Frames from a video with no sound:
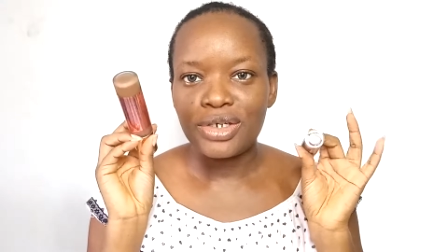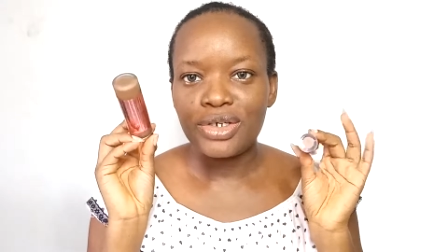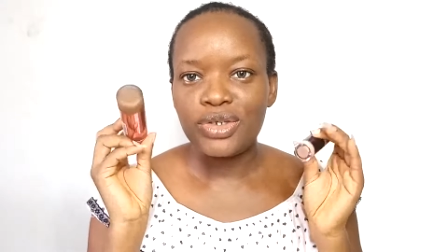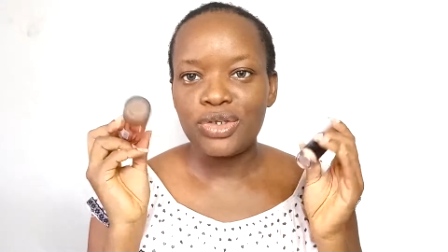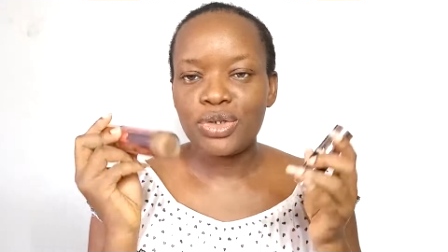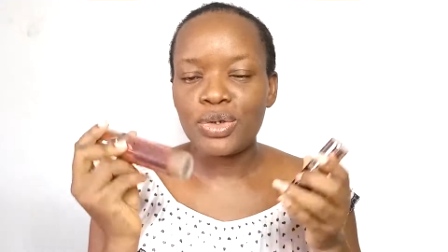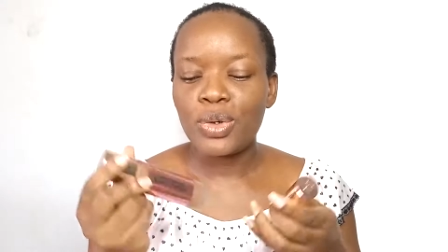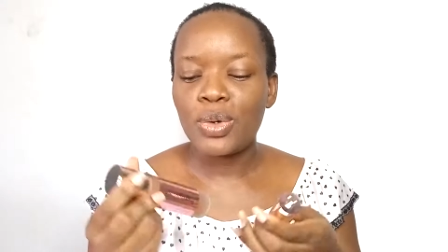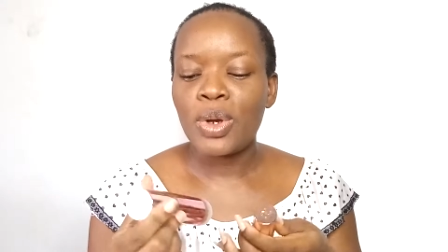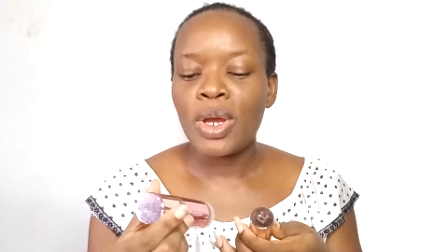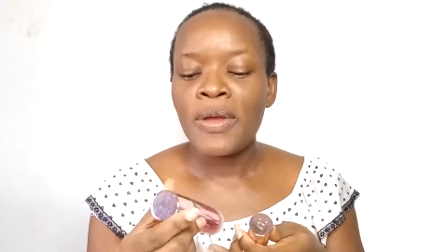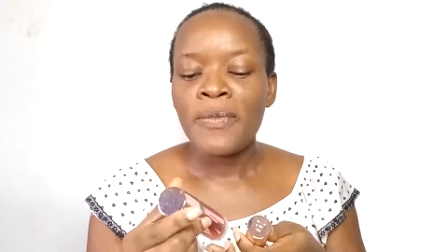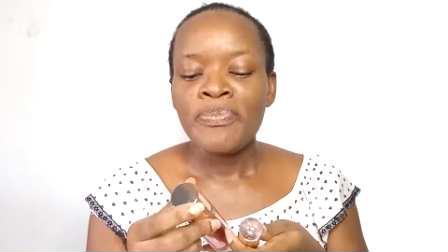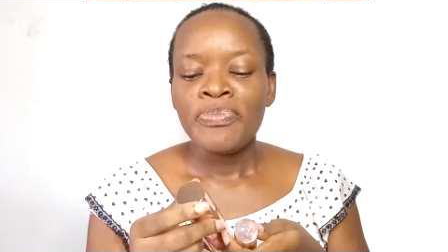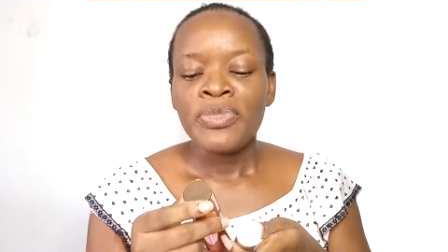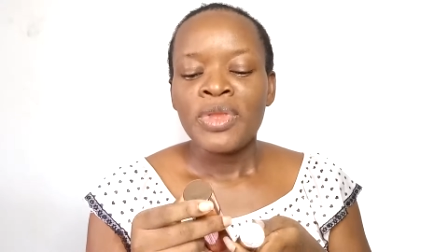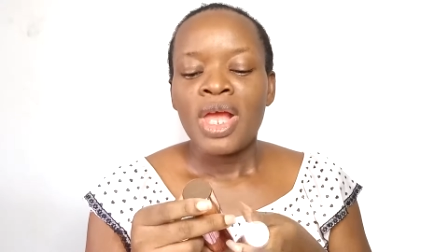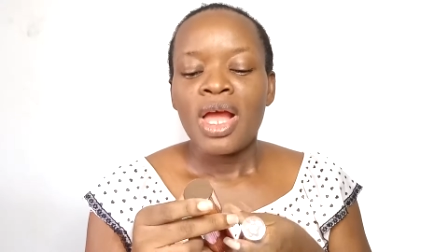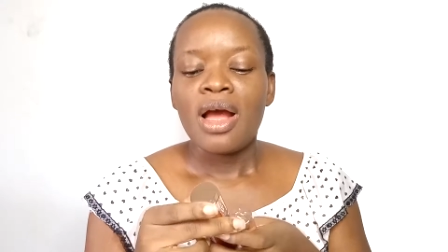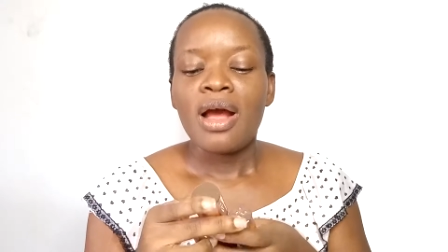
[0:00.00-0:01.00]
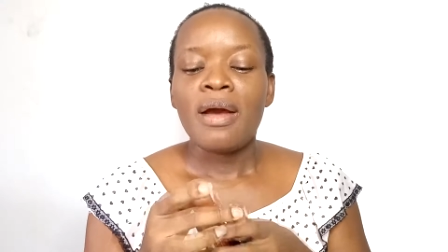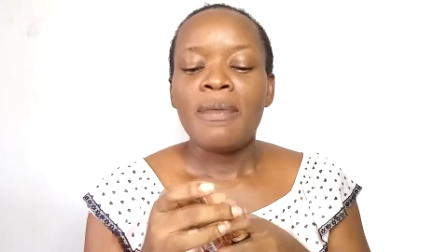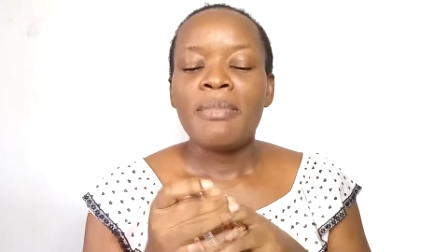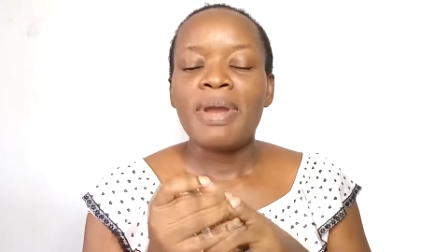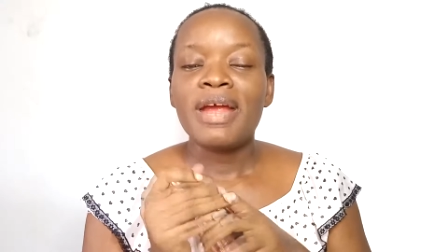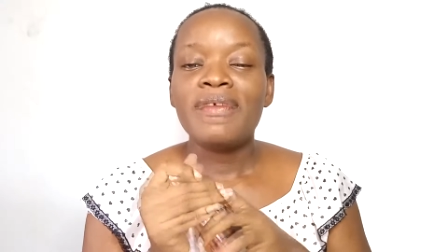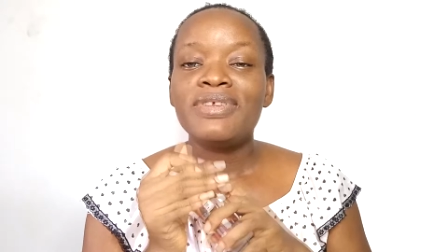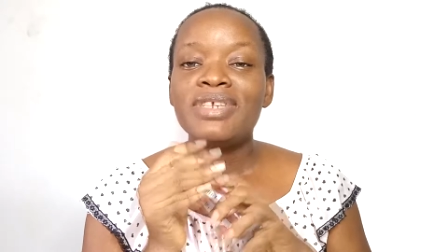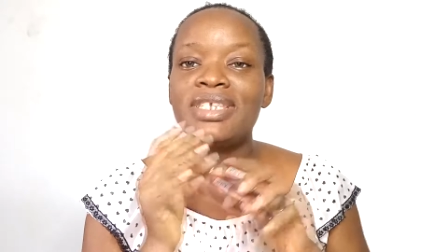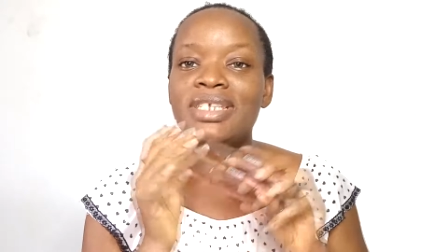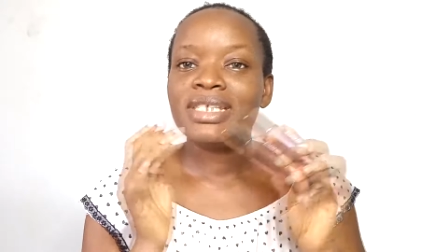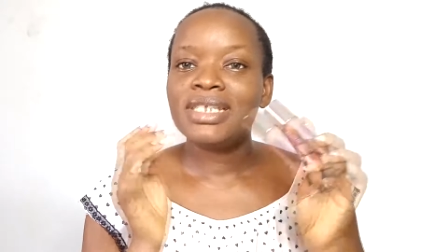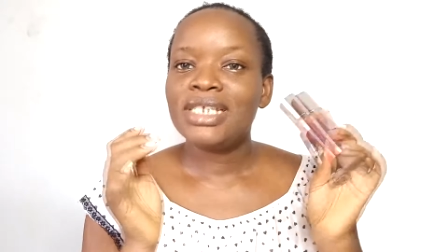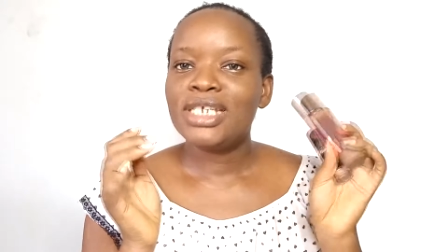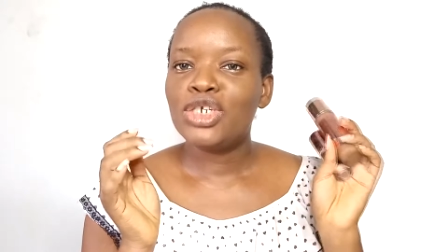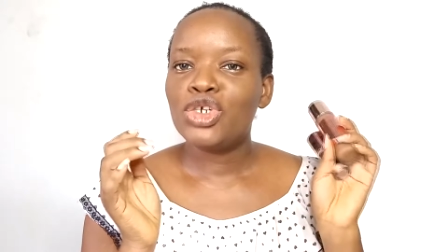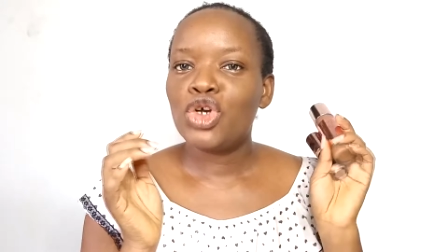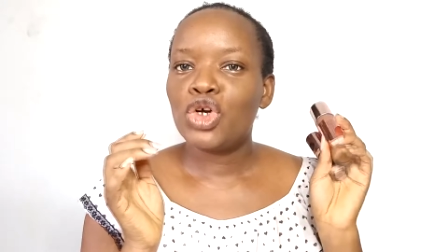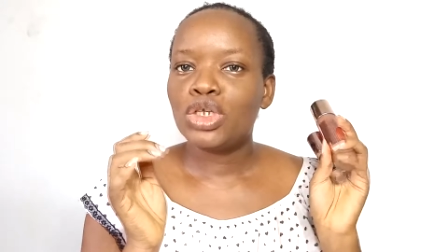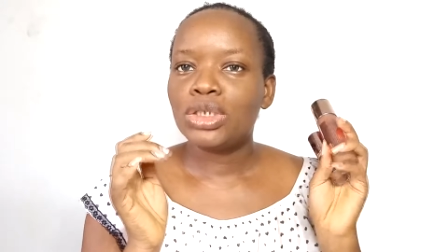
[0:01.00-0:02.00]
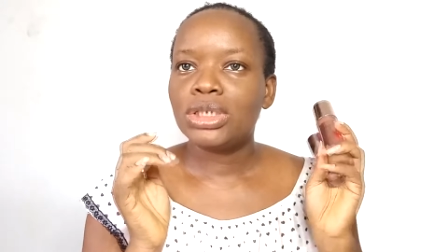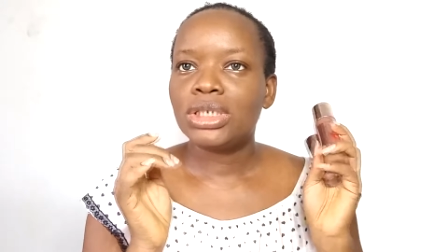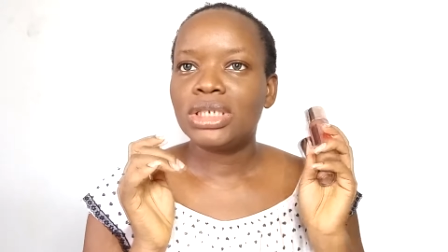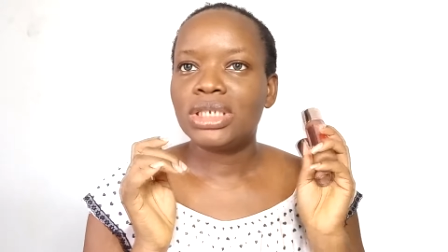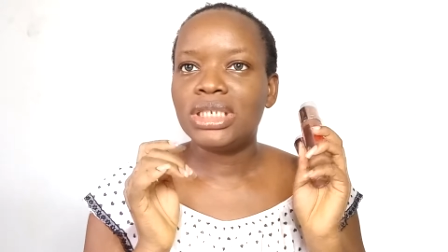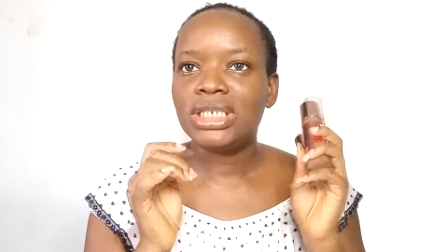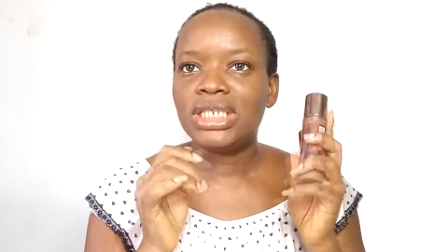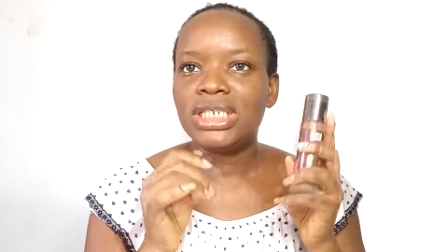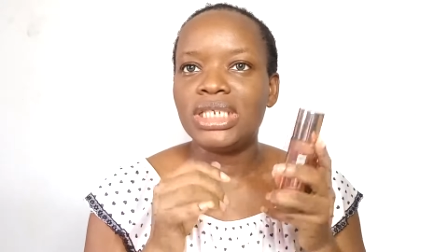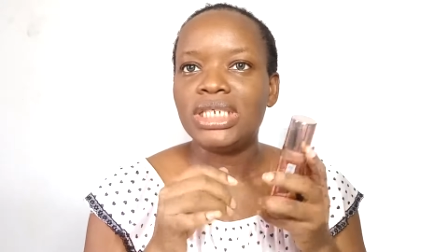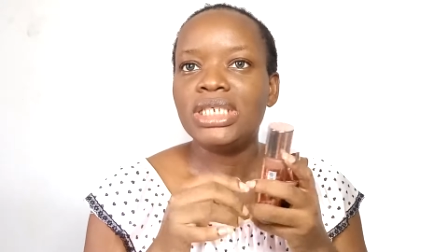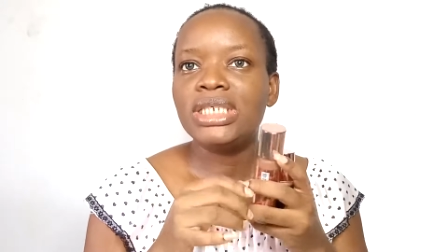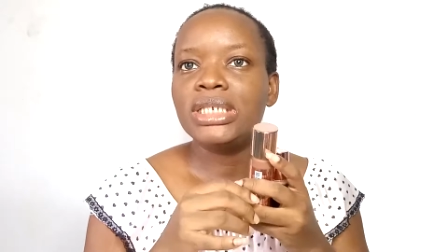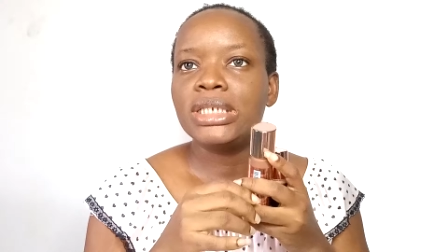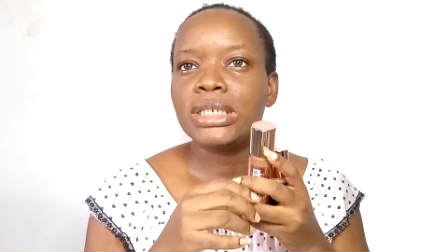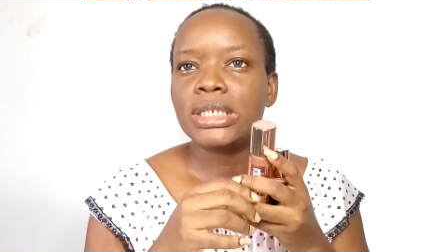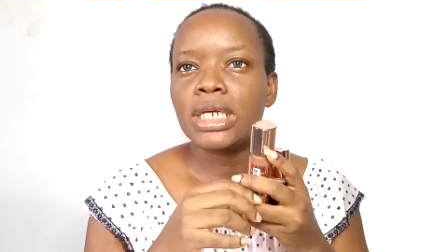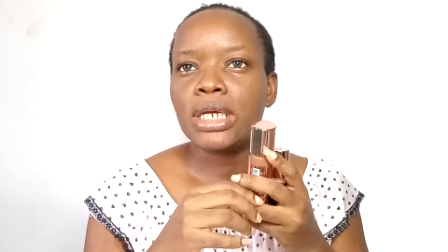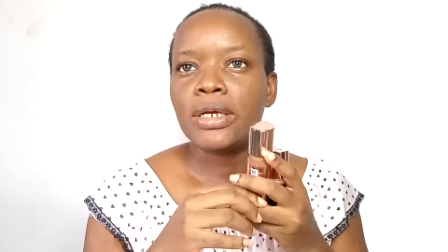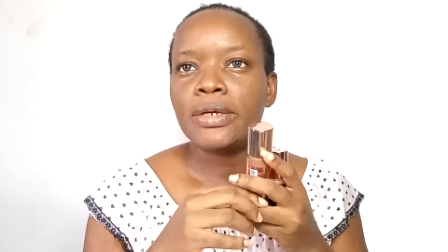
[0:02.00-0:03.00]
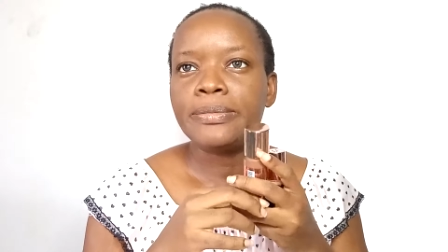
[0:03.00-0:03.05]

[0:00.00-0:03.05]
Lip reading: So I recently got these